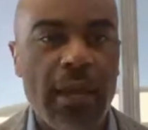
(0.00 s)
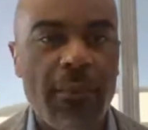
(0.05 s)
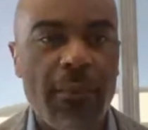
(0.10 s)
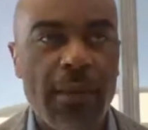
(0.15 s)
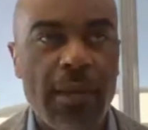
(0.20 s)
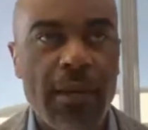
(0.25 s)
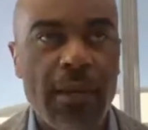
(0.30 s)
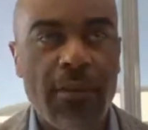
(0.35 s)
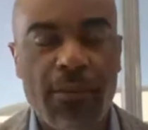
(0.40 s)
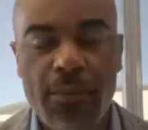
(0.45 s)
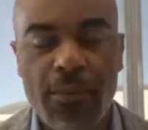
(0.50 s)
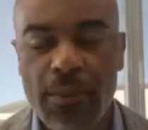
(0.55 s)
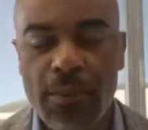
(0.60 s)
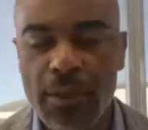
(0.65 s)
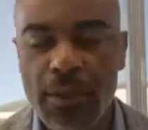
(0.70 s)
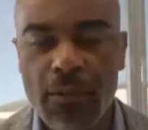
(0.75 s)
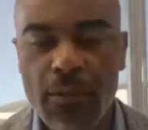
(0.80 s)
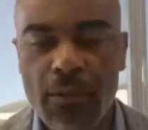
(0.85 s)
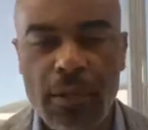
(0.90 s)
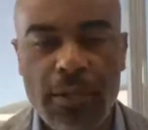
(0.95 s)
I mean,
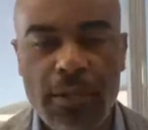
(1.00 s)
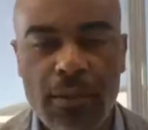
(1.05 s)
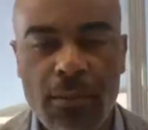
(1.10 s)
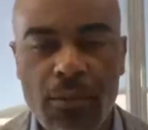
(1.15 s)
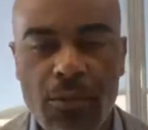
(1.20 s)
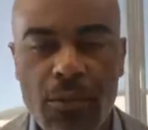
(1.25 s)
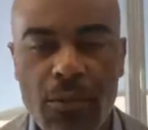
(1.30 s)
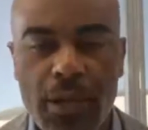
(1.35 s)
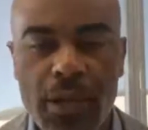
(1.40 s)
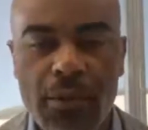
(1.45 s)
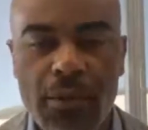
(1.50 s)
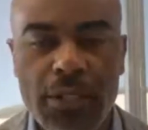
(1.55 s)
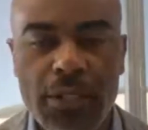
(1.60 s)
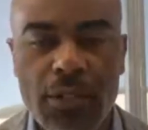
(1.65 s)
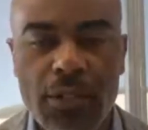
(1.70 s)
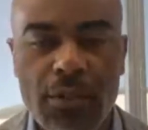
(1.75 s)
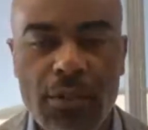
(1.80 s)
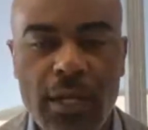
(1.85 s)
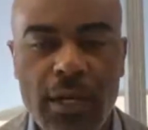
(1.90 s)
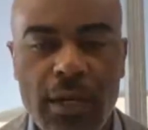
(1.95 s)
these are perennial
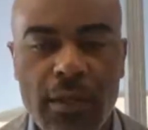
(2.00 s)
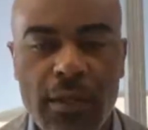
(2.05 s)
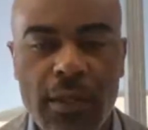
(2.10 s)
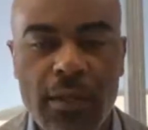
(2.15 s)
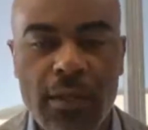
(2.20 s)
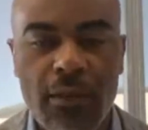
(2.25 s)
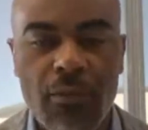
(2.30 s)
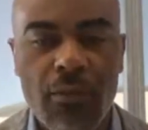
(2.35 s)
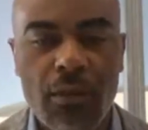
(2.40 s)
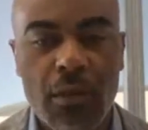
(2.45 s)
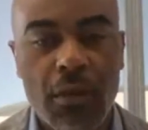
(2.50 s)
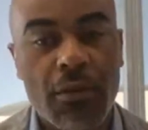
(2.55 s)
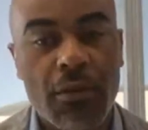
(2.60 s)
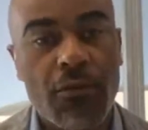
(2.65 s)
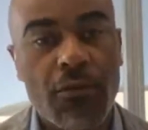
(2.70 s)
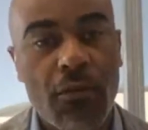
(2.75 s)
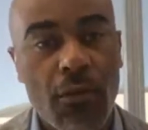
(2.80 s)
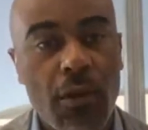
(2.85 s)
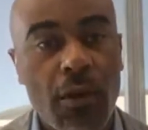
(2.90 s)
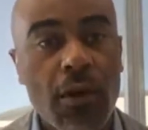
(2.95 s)
issues that I think they would look
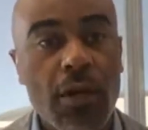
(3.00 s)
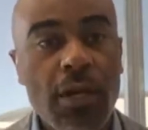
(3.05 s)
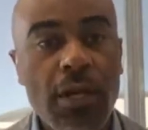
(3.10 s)
for